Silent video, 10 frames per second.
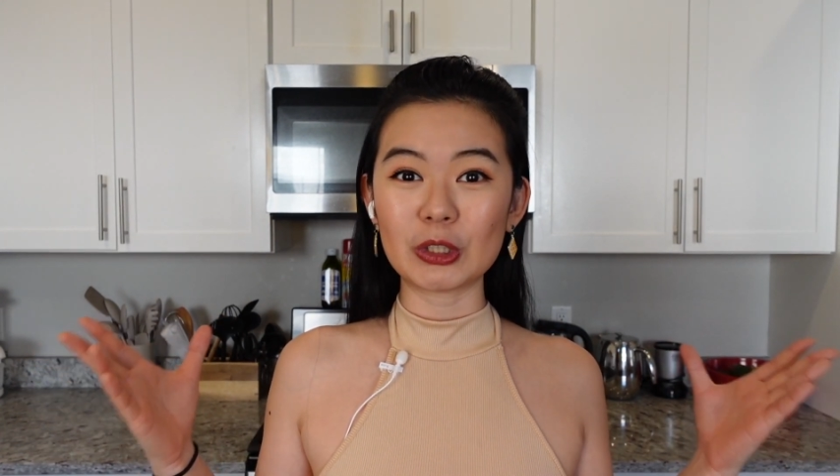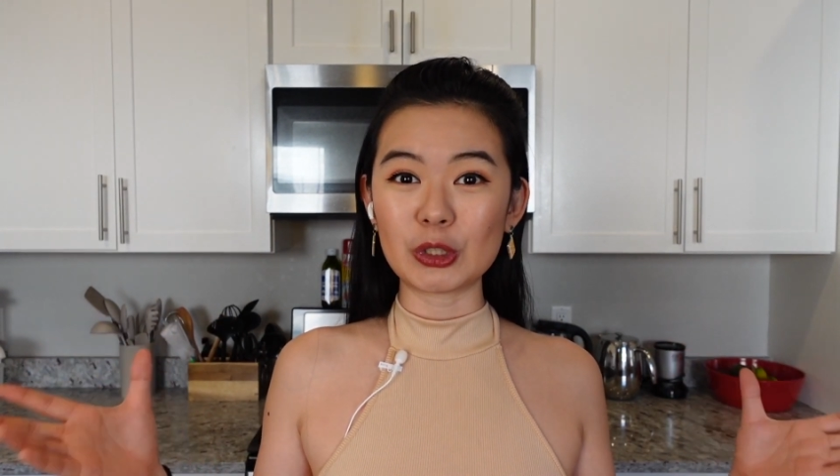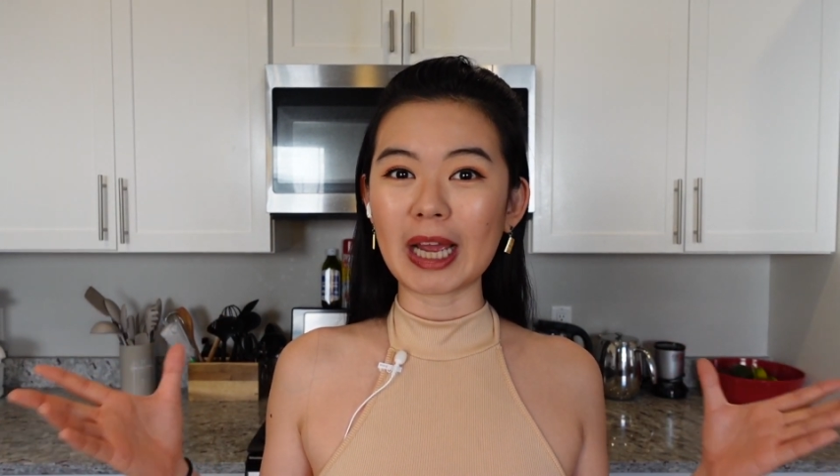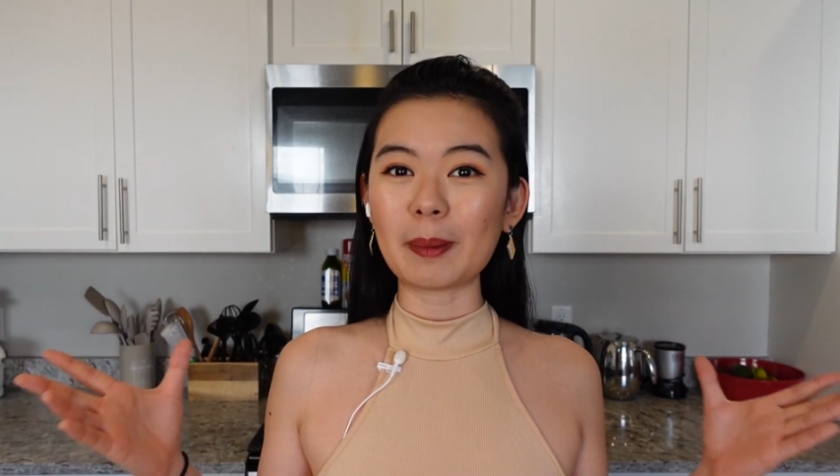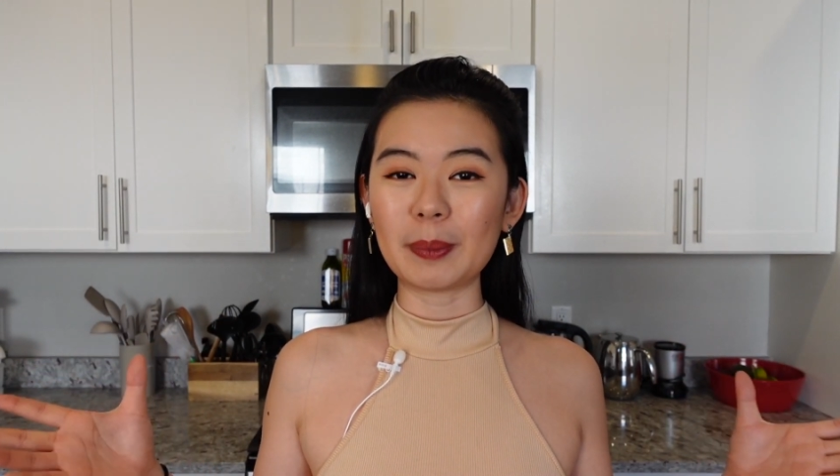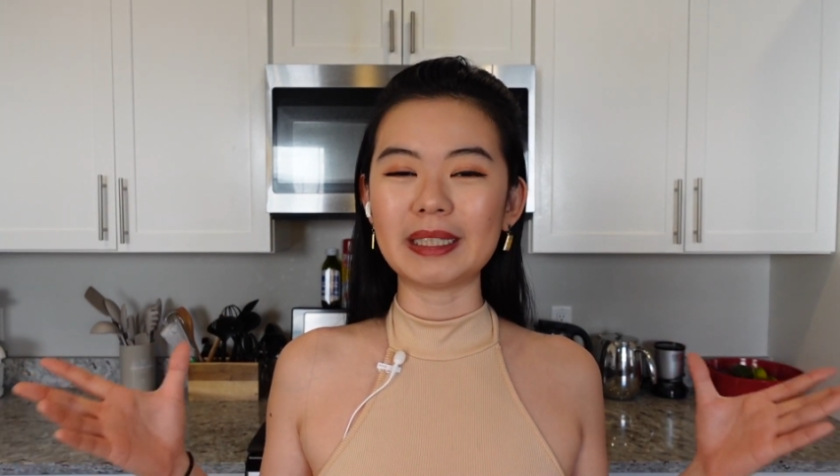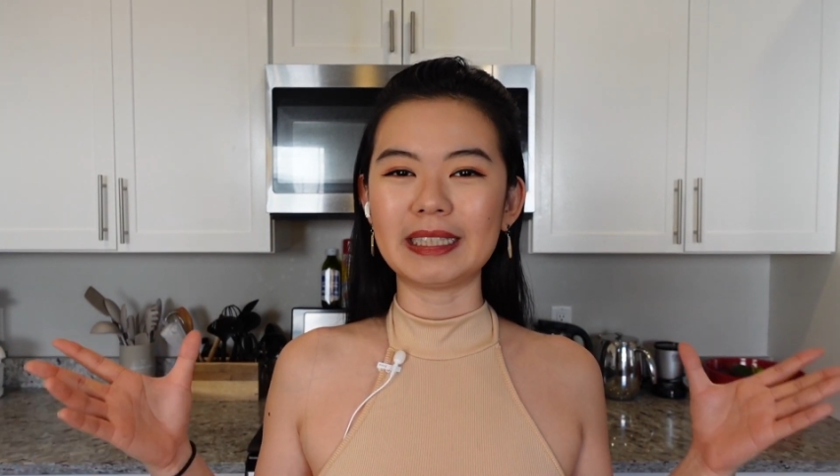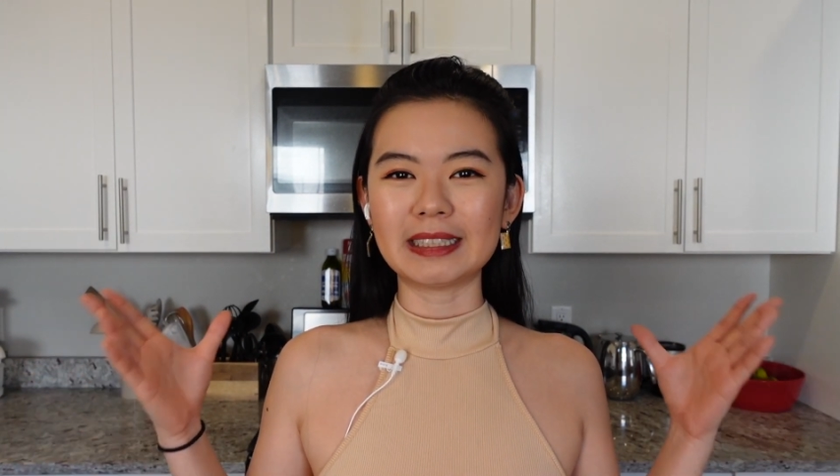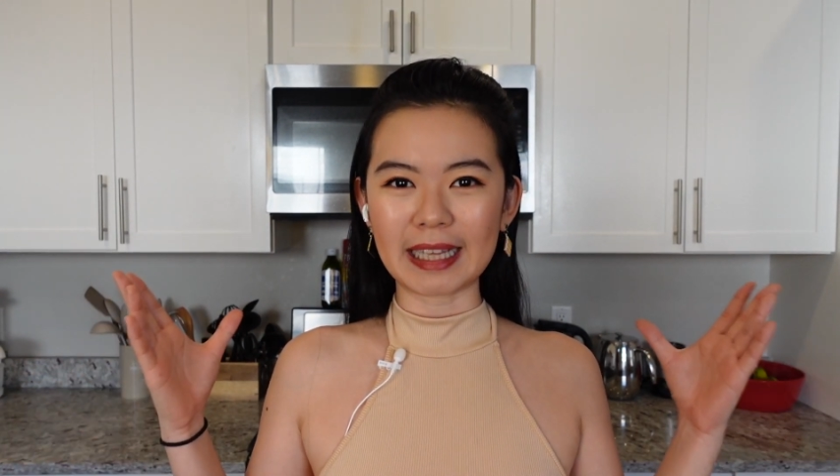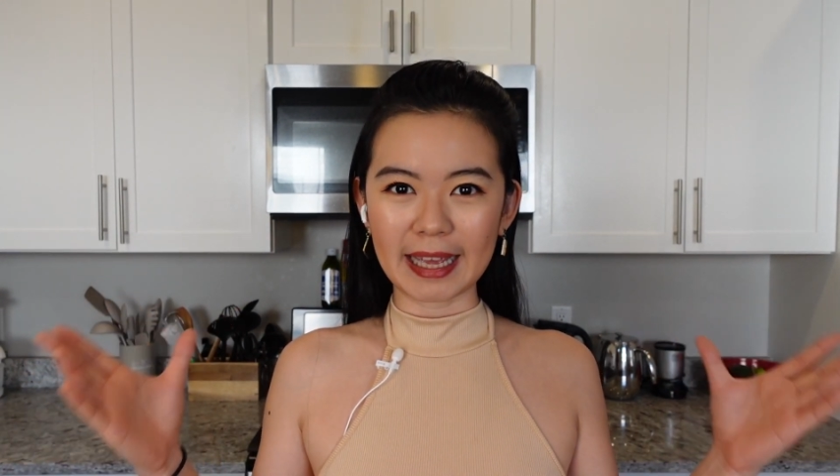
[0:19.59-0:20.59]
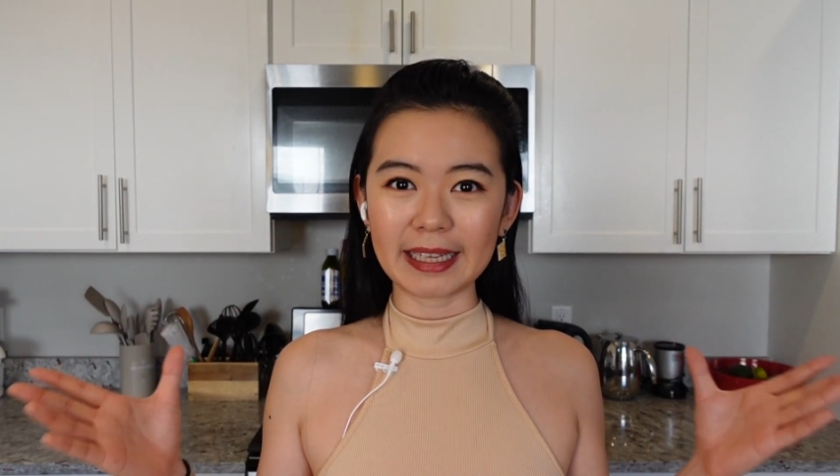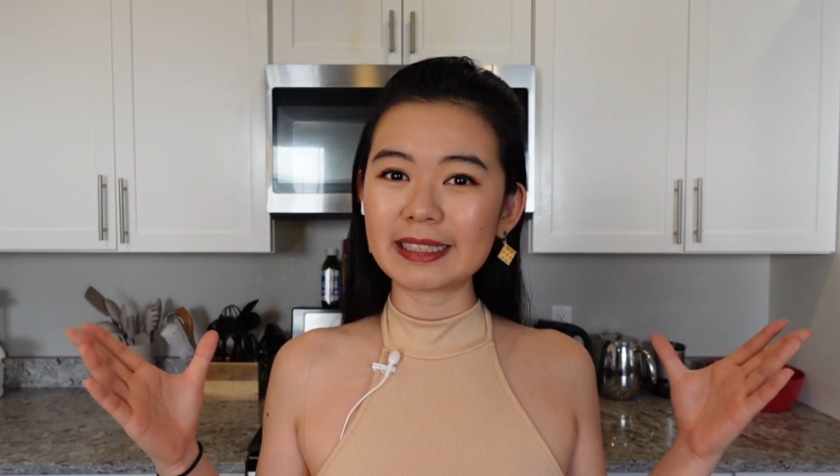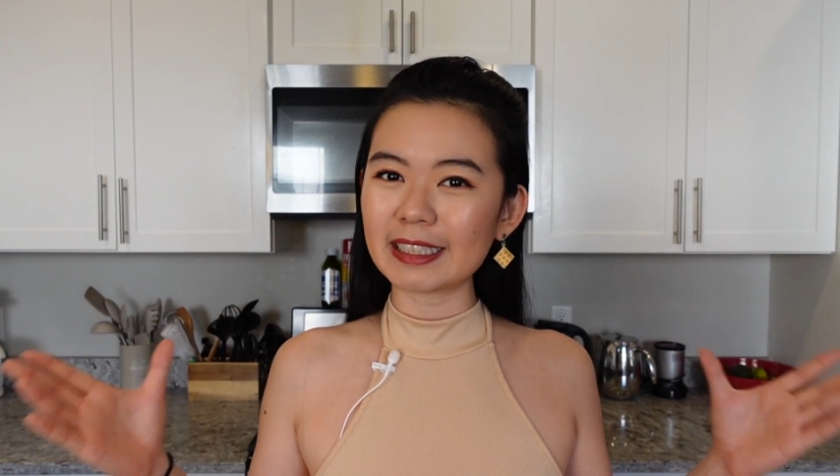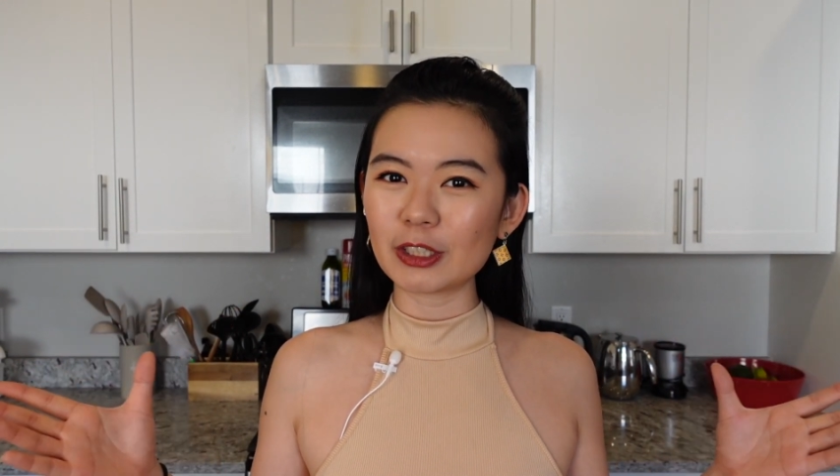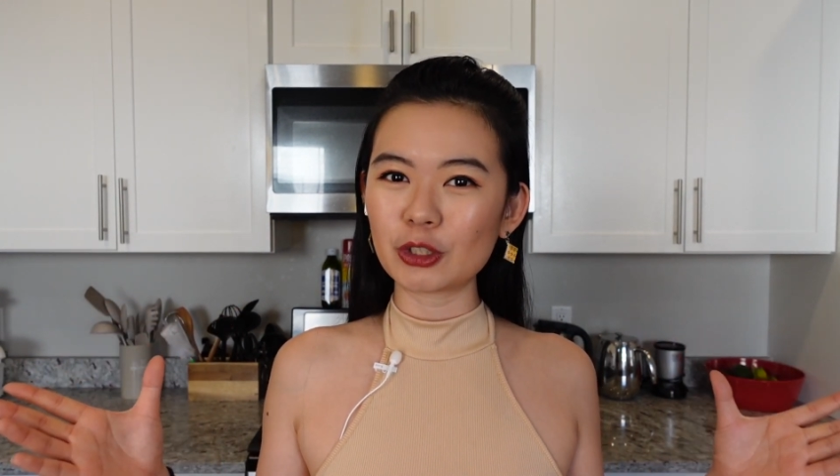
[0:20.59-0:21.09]
Japanese egg
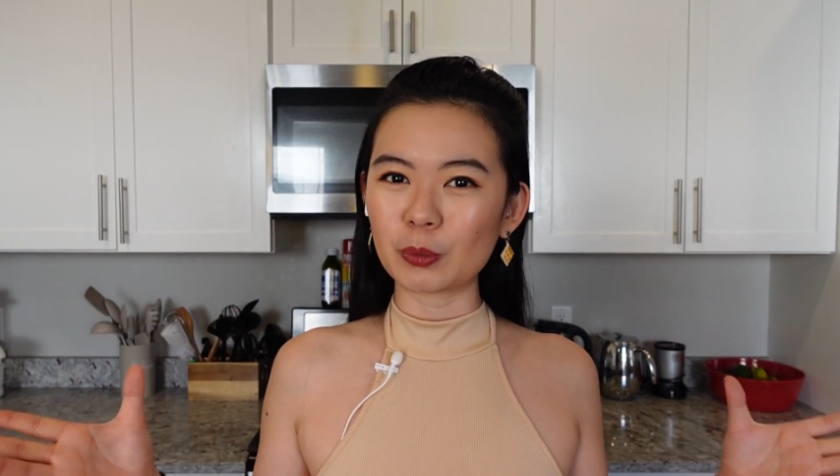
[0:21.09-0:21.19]
dish,